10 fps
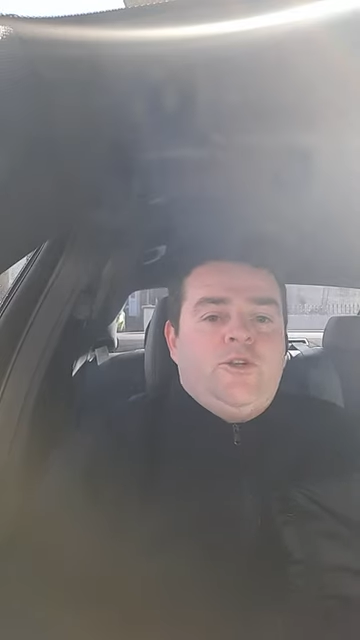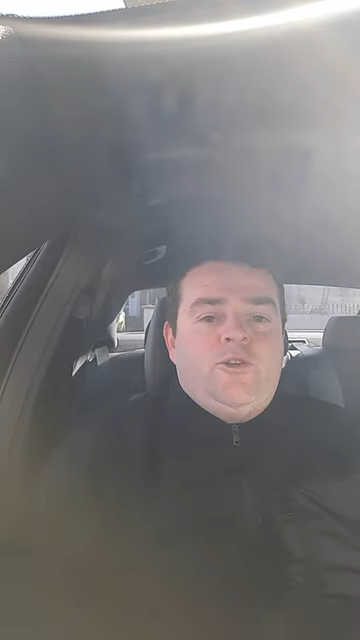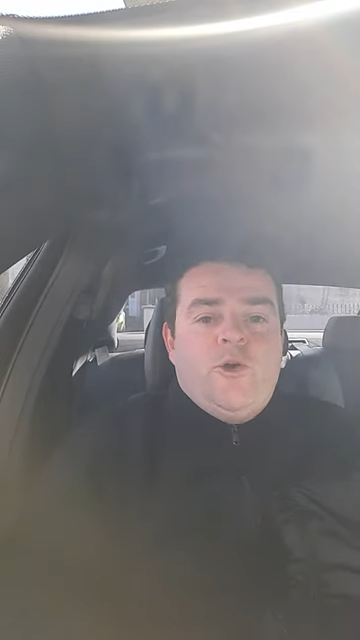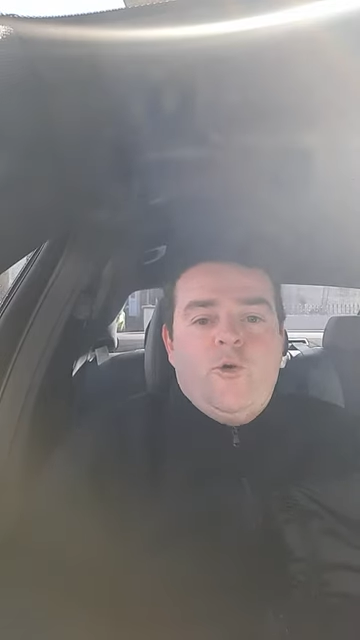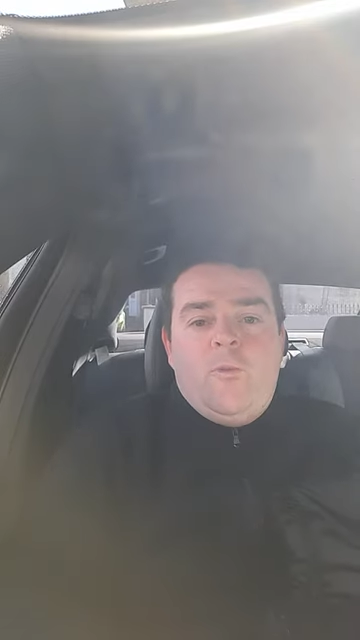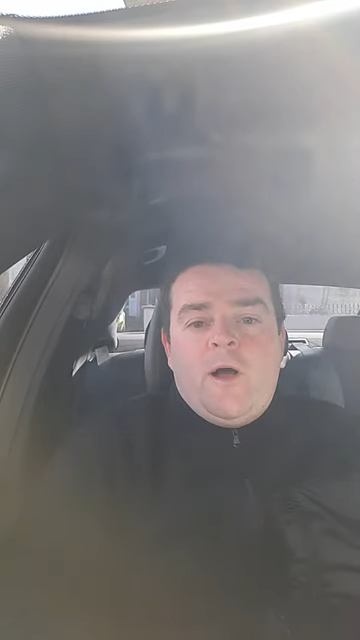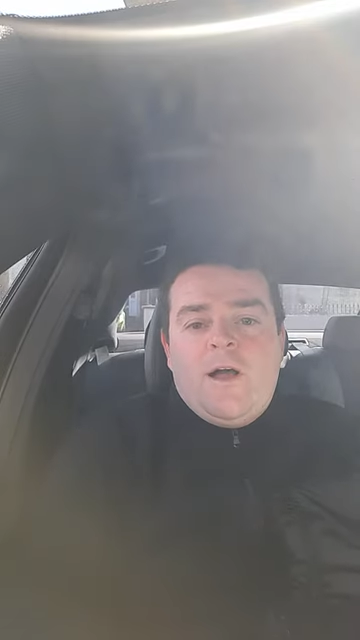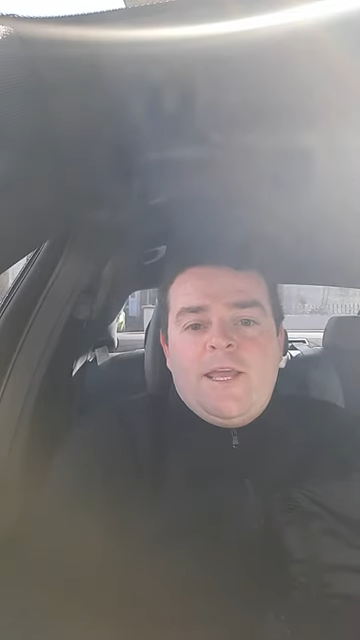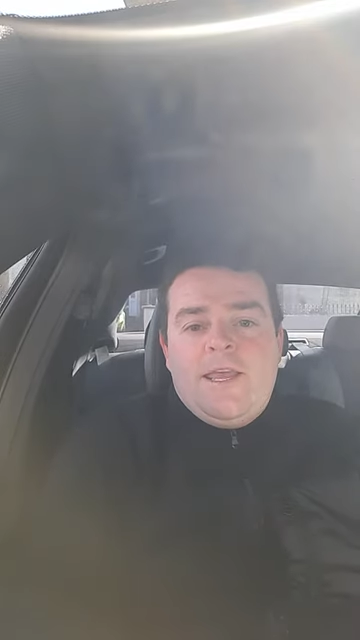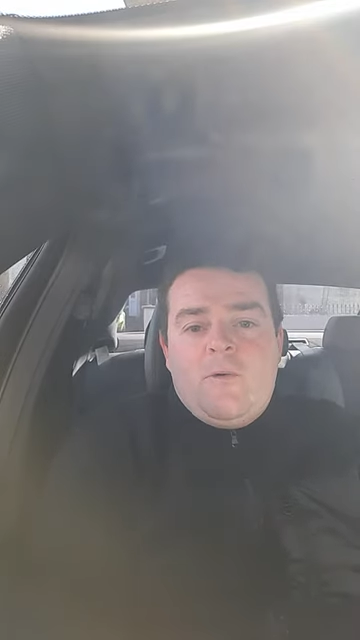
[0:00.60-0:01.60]

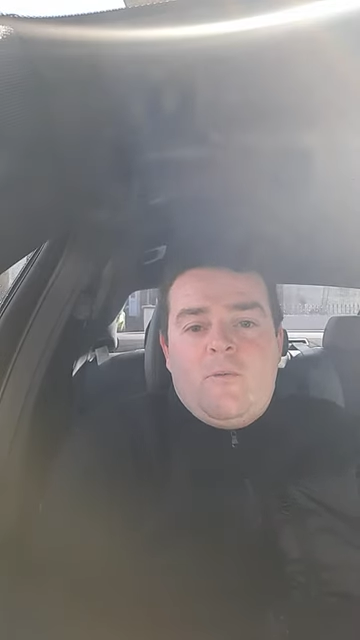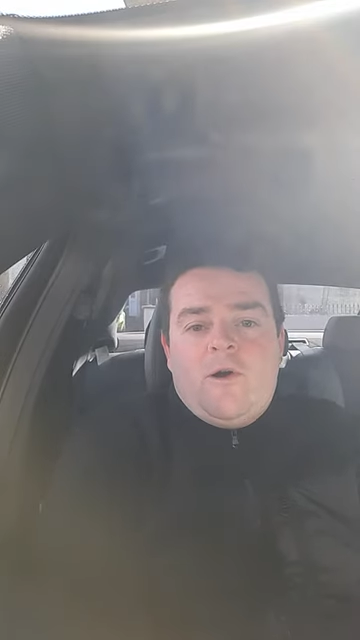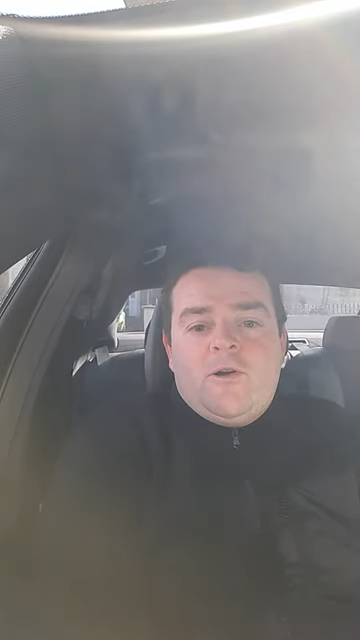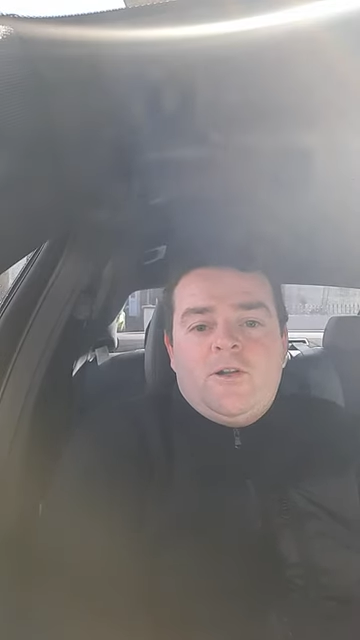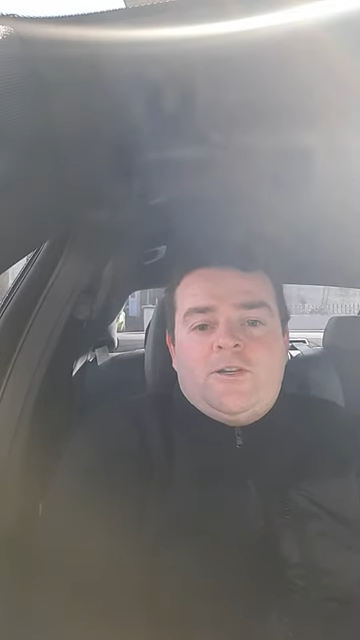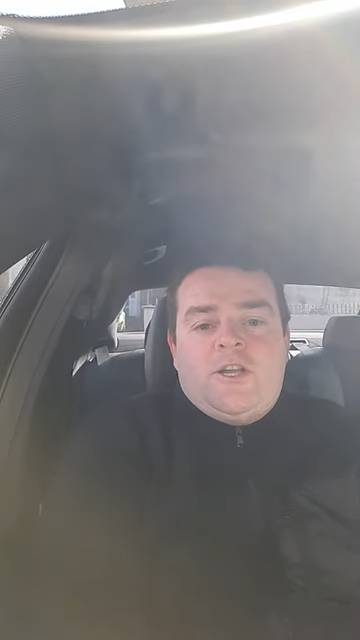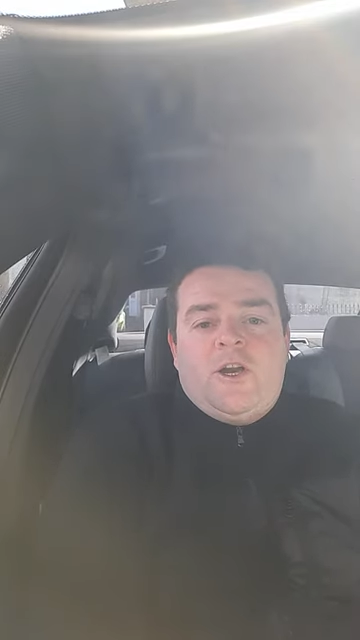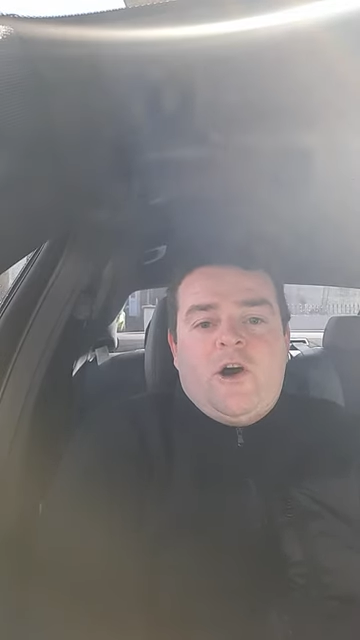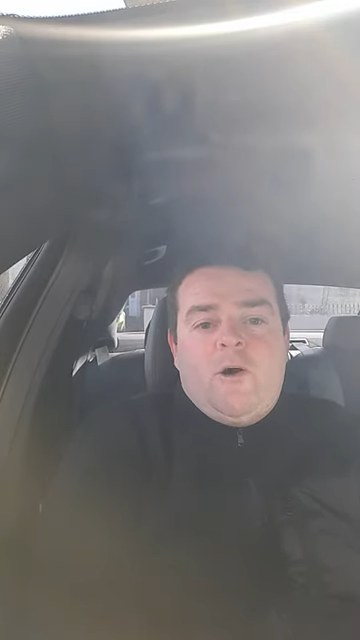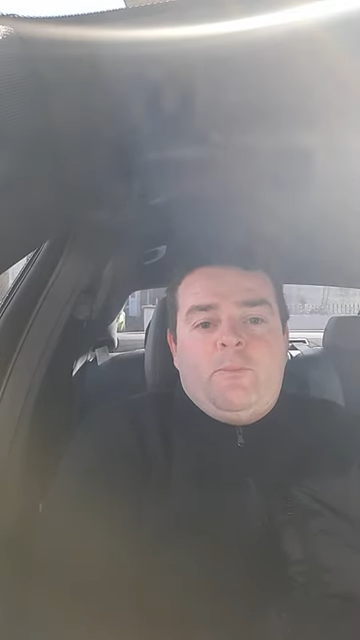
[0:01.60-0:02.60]
Dubai World
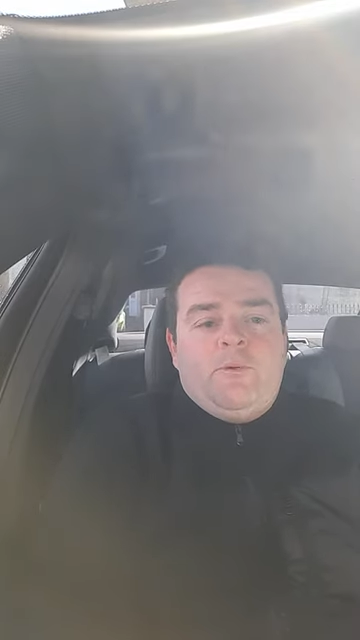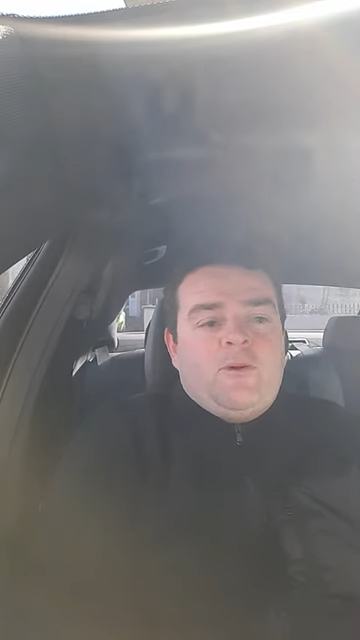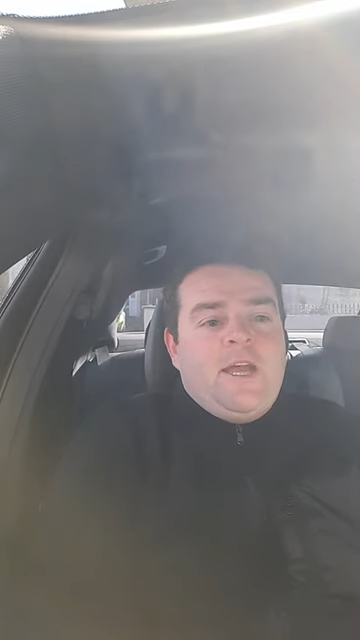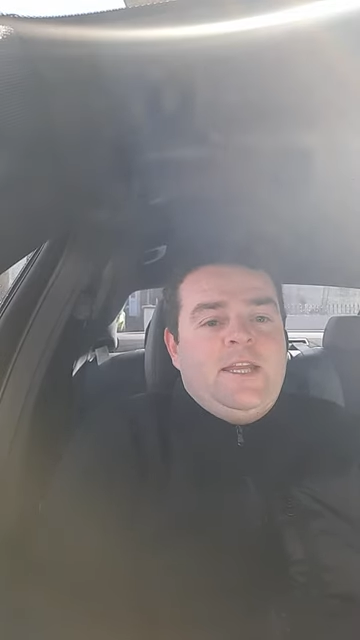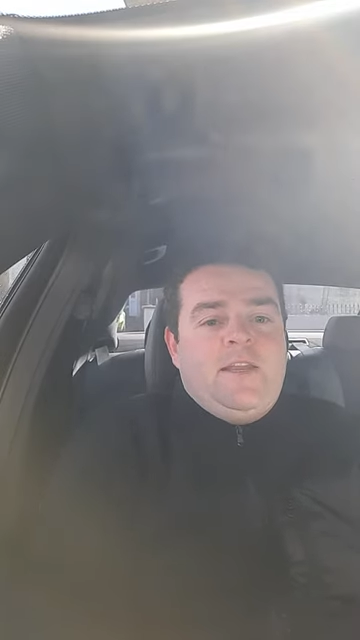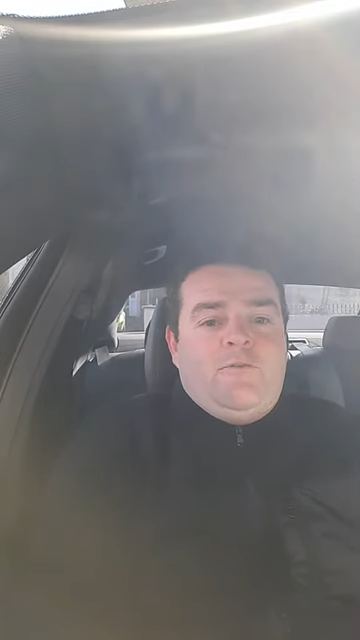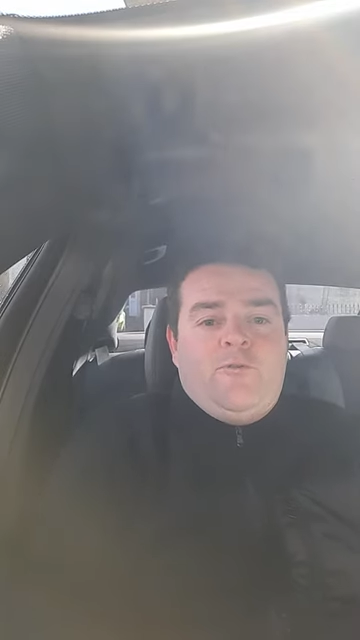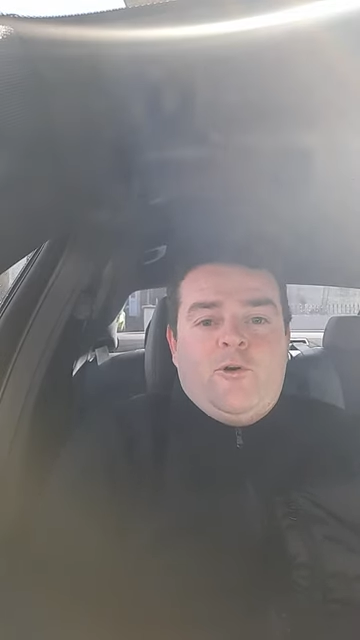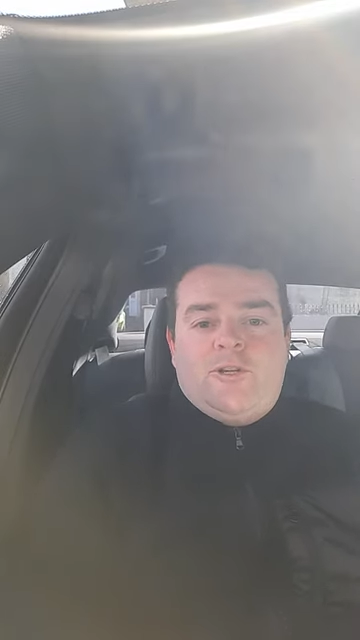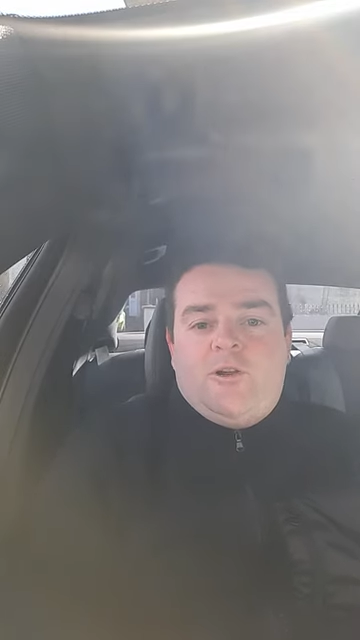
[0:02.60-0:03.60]
Cup, right, the
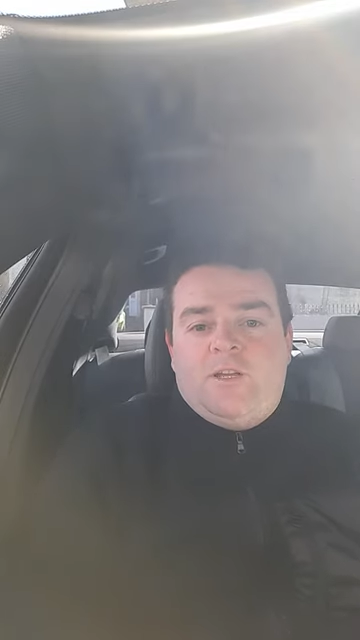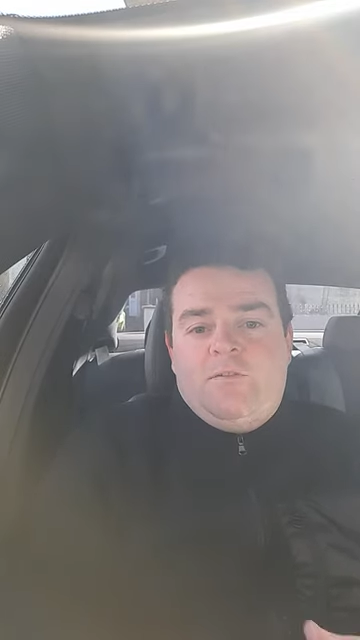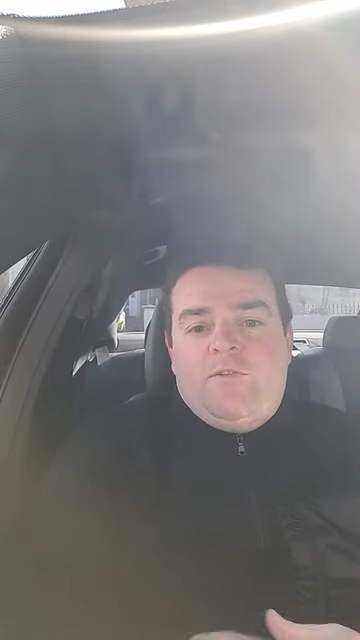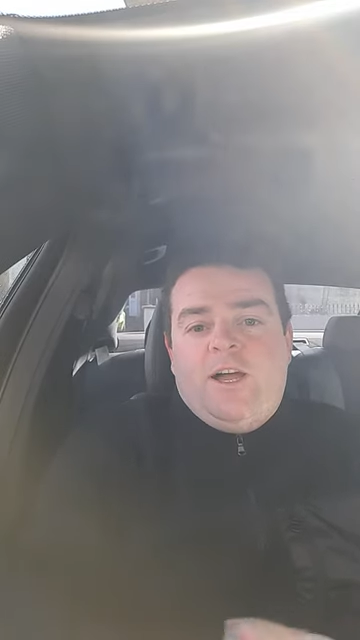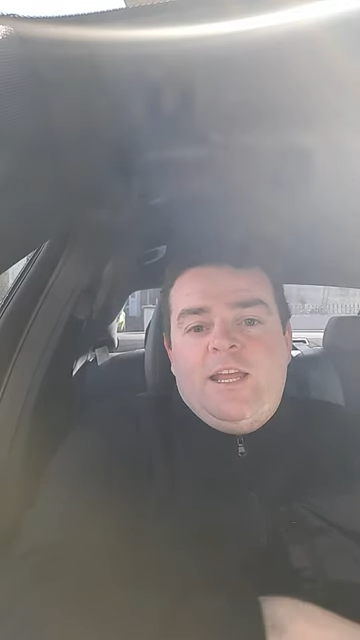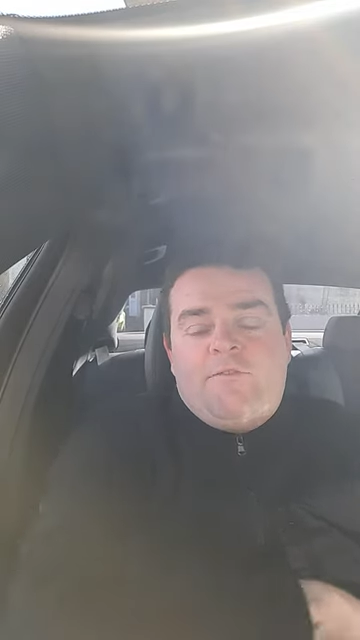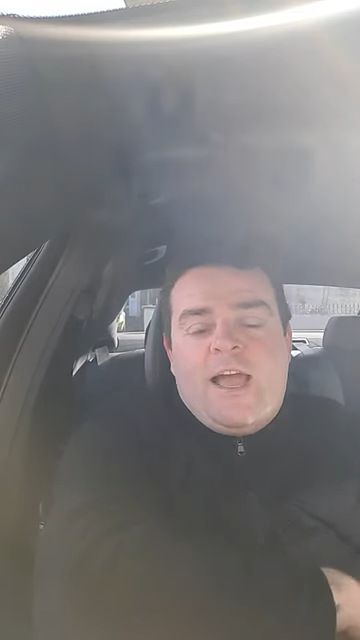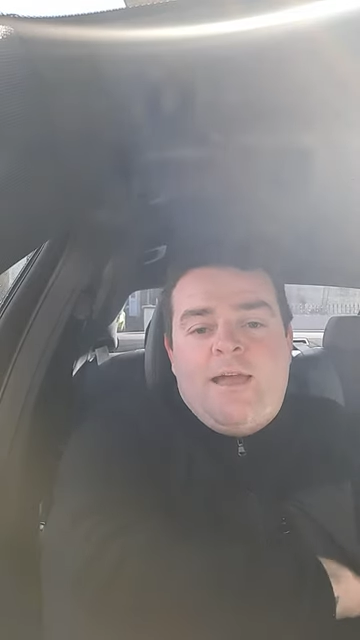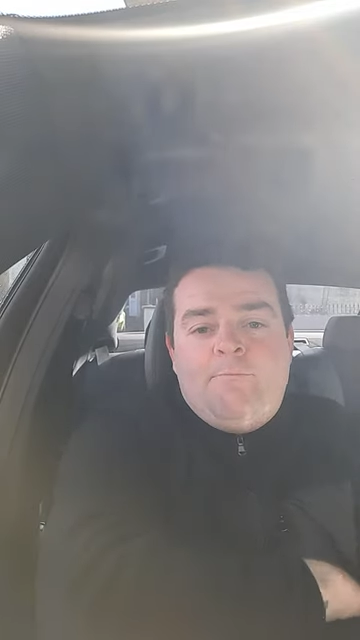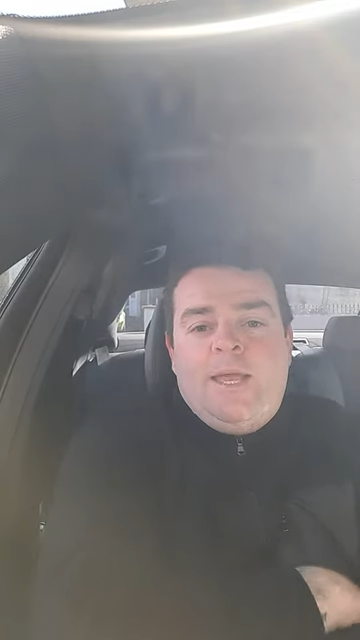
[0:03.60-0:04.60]
435
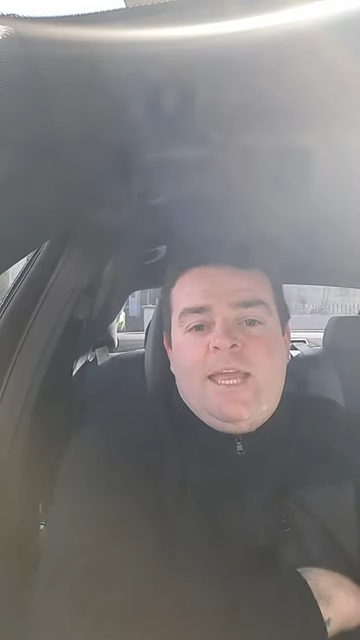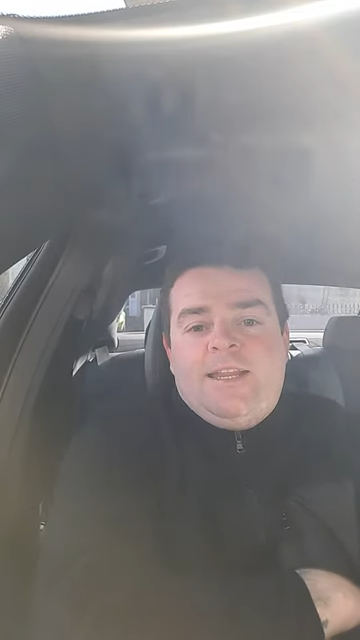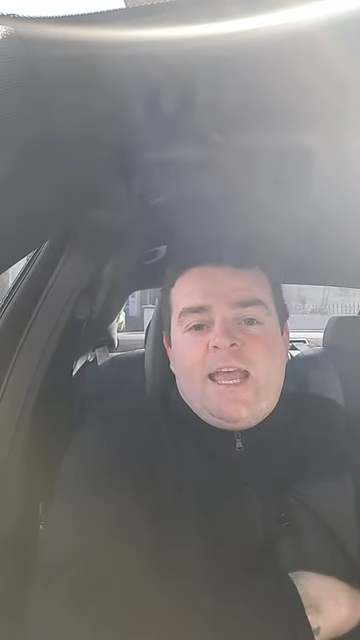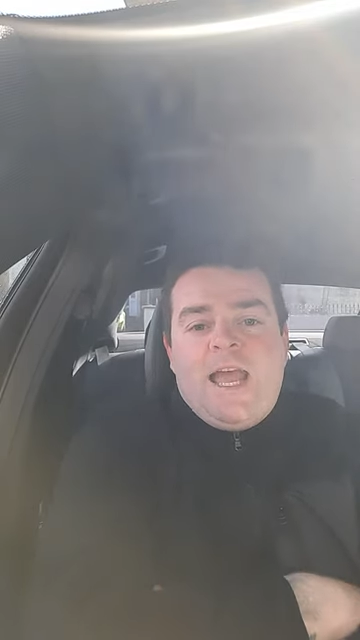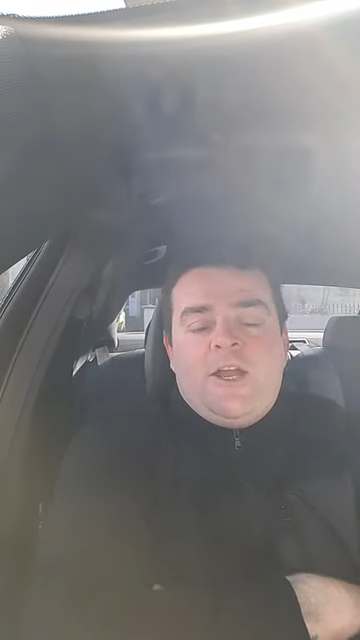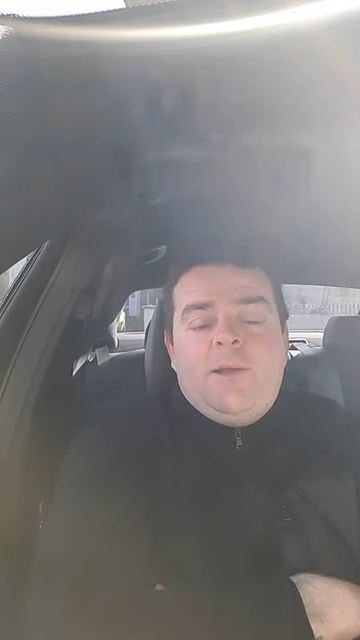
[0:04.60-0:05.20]
at Meydan.